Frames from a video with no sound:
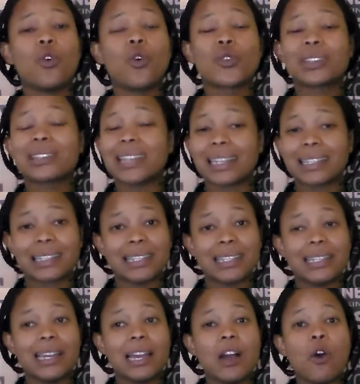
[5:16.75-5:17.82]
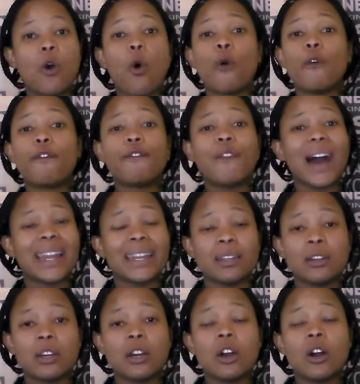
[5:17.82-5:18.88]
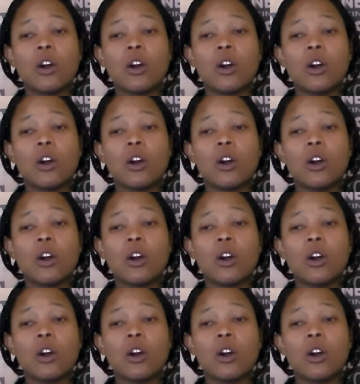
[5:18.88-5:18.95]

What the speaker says: or sexy or fun